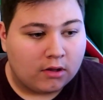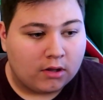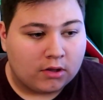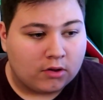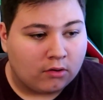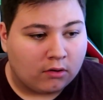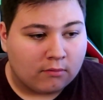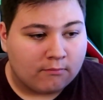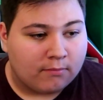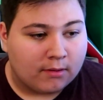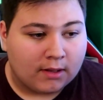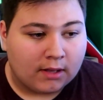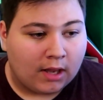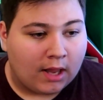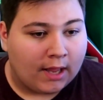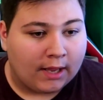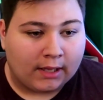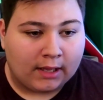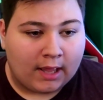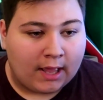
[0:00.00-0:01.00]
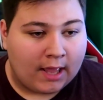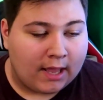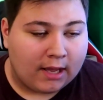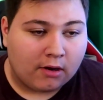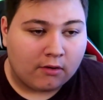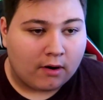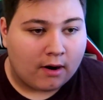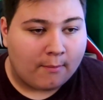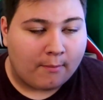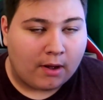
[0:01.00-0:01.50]
you can be like, hey
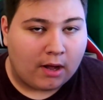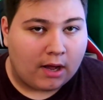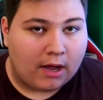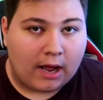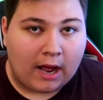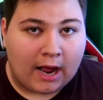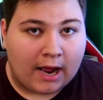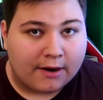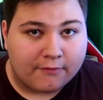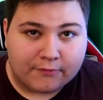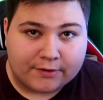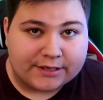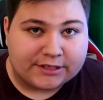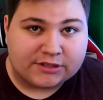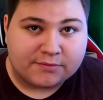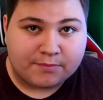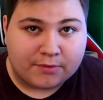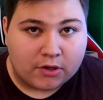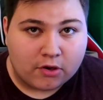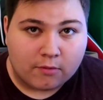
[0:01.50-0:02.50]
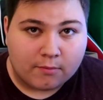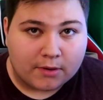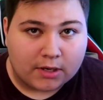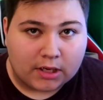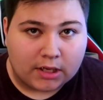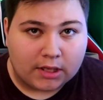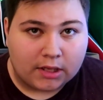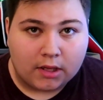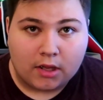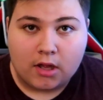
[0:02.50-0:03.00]
Grandma, I reached
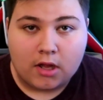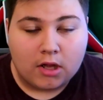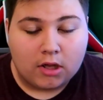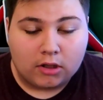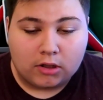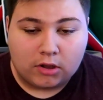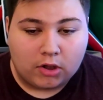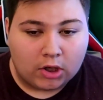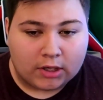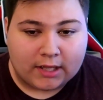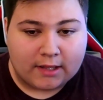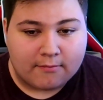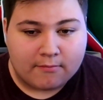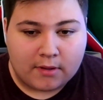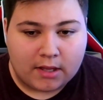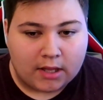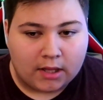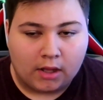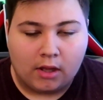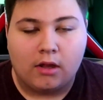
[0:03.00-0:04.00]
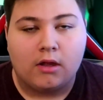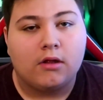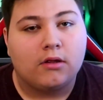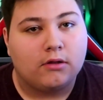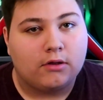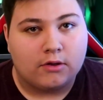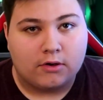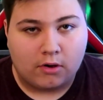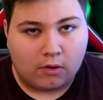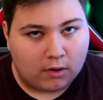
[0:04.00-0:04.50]
puberty, look at me.
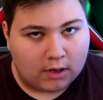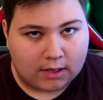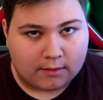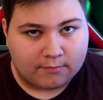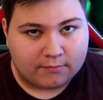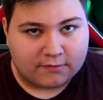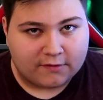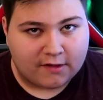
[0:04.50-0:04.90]
You know what I'm